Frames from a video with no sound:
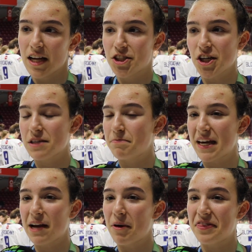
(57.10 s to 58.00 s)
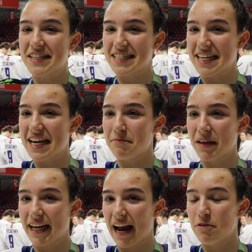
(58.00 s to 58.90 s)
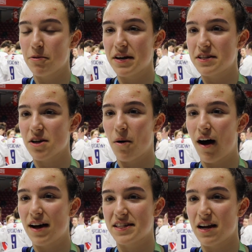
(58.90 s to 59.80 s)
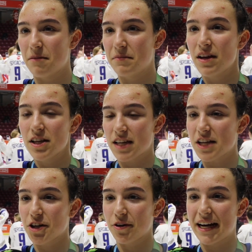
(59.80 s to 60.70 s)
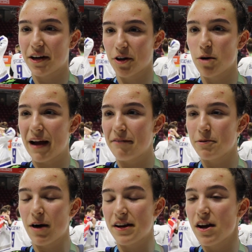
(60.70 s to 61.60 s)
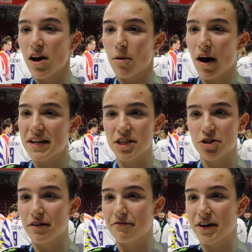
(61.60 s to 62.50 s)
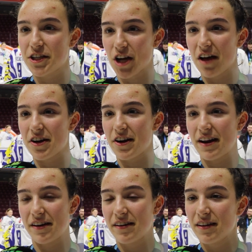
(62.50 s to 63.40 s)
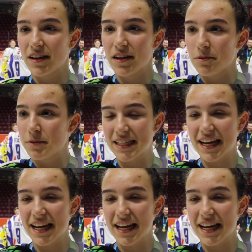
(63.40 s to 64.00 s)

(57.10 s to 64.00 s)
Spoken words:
Just being with this team, like everyone is so awesome. Such a great group. Everyone wanted to do it for each other and we